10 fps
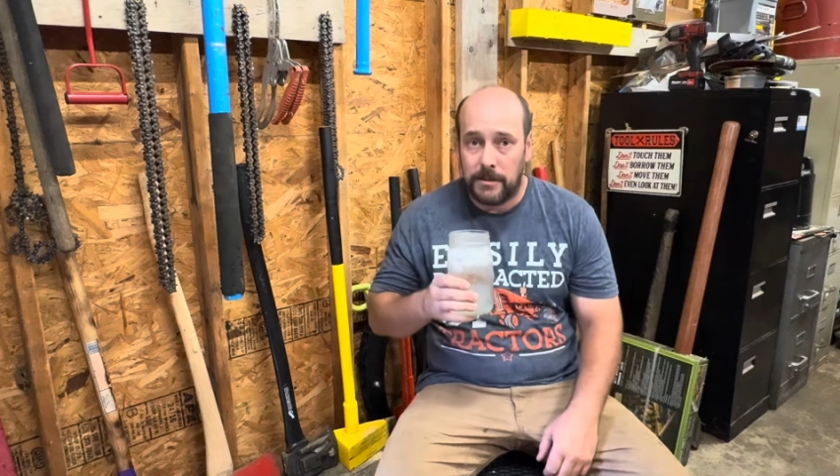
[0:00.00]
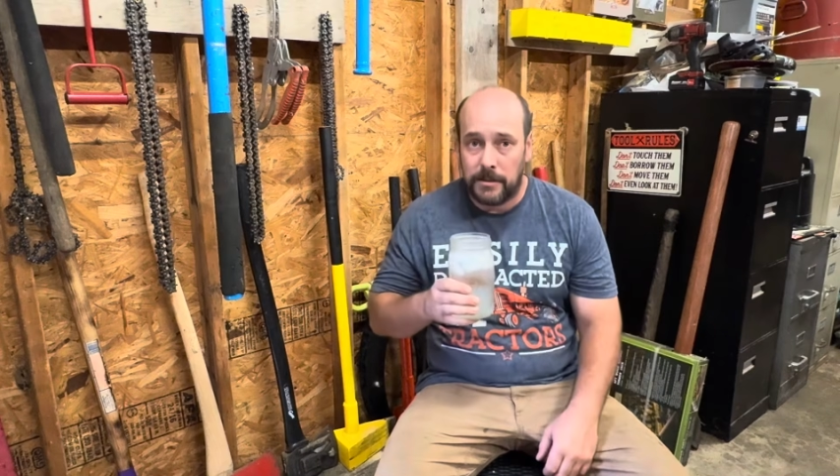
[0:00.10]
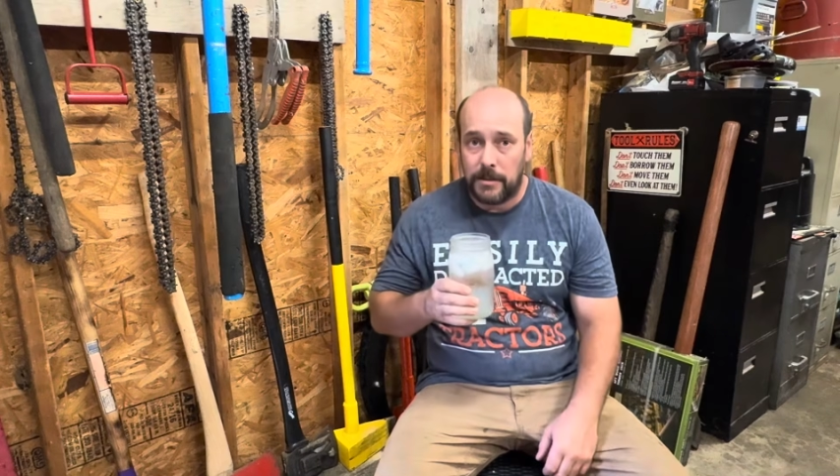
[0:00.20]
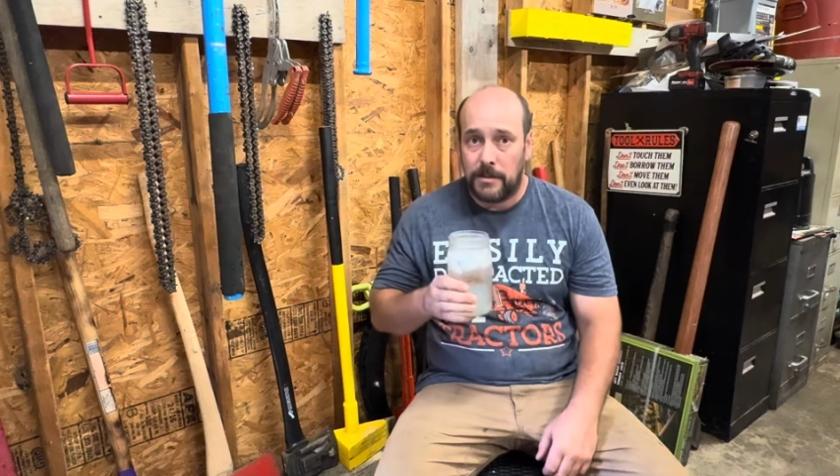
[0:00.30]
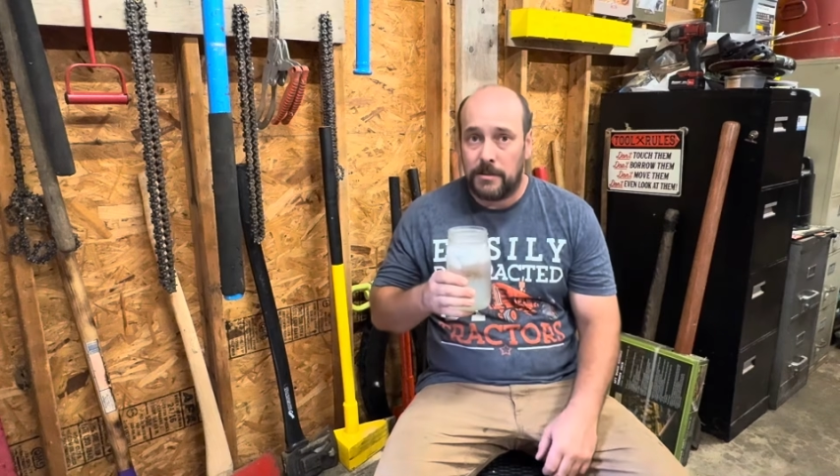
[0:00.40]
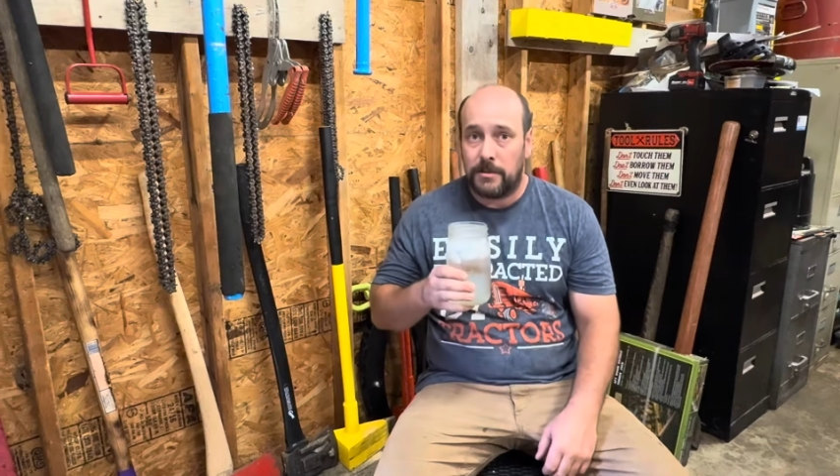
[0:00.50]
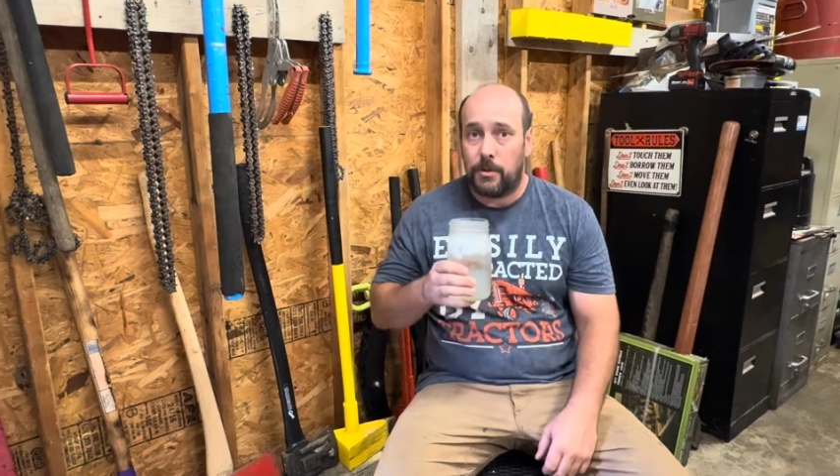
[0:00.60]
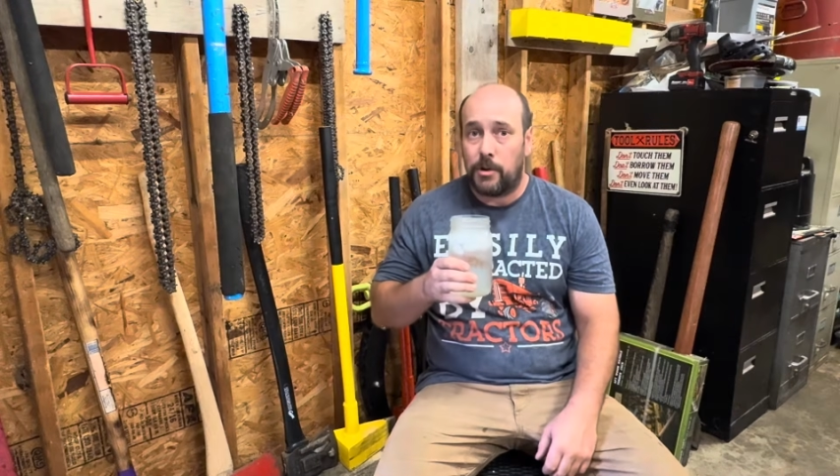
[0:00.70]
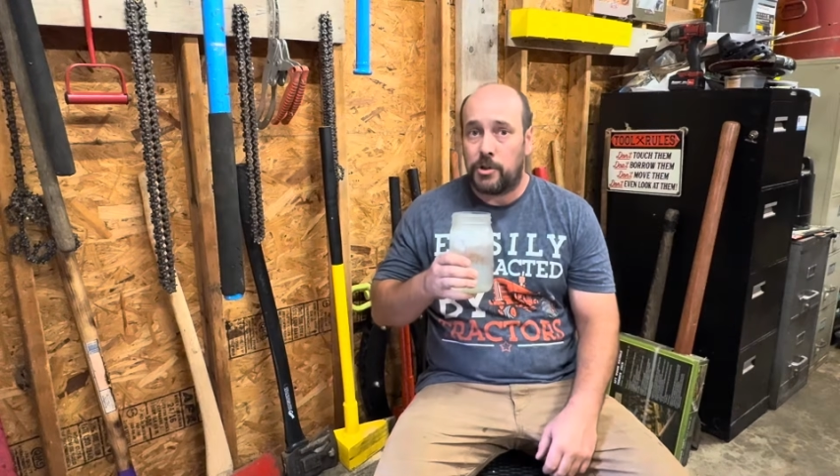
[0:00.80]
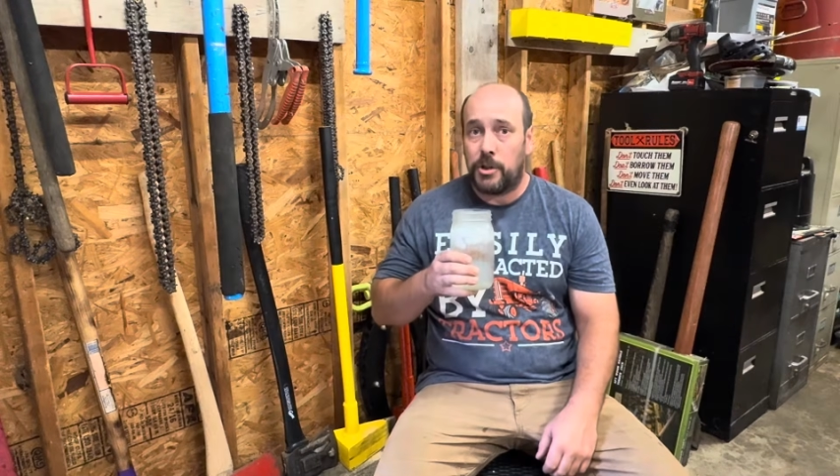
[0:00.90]
The sun's
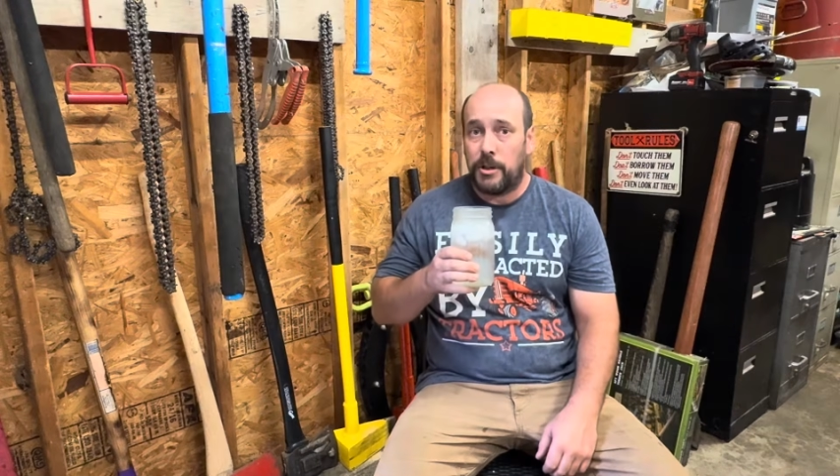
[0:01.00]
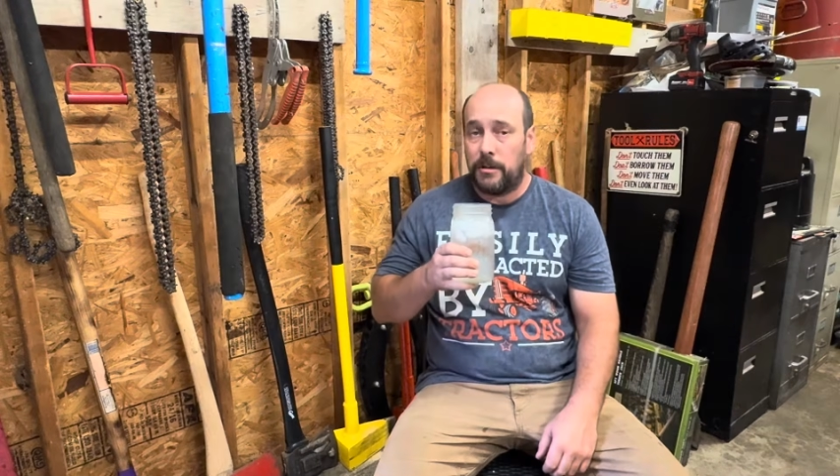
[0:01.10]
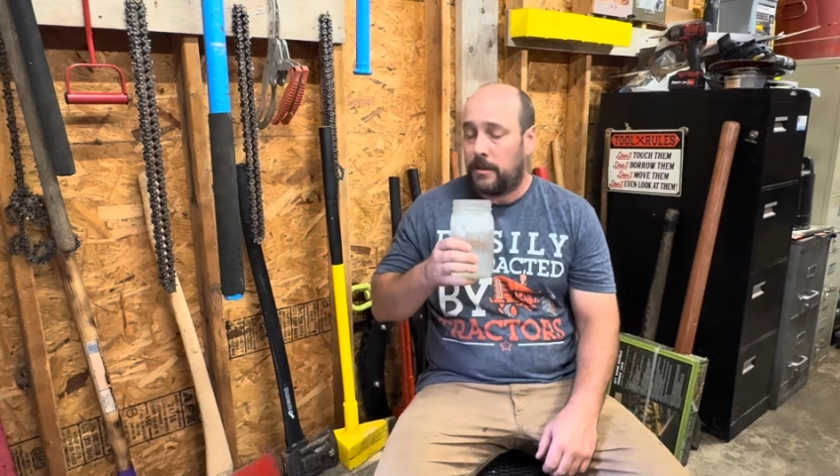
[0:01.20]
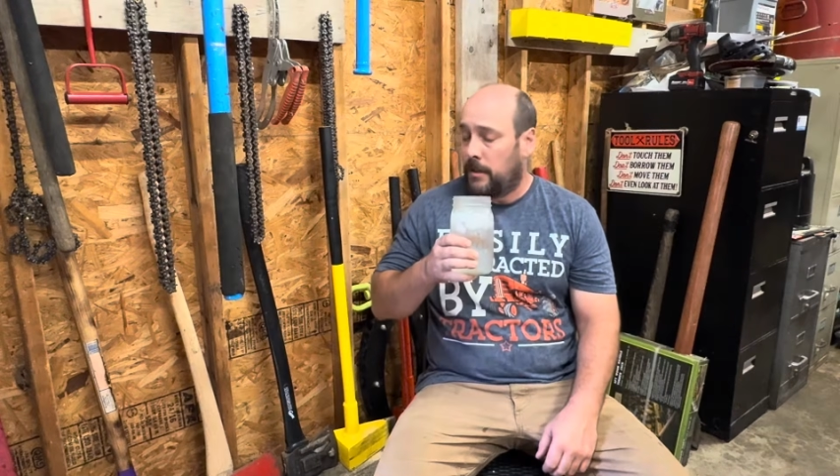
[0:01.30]
scorching you.